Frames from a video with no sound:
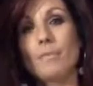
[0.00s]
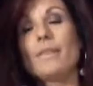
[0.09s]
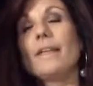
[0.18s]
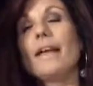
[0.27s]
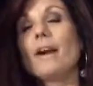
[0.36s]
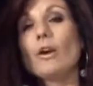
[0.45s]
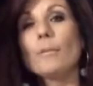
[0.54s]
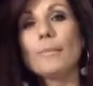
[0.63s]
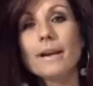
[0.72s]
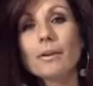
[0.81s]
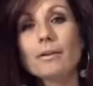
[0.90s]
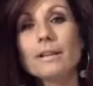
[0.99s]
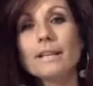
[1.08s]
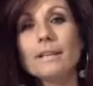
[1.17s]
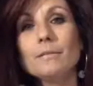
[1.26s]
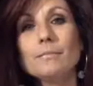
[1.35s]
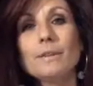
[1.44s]
They are
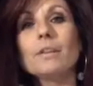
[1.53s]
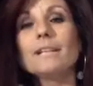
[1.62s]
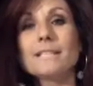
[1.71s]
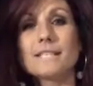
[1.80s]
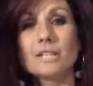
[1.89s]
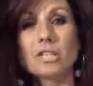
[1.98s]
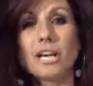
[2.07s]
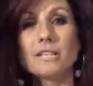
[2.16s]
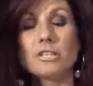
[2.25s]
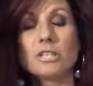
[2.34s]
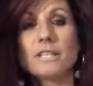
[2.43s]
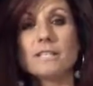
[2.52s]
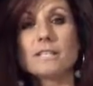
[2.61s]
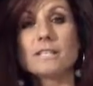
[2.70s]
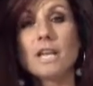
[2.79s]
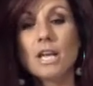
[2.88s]
merely suggestions.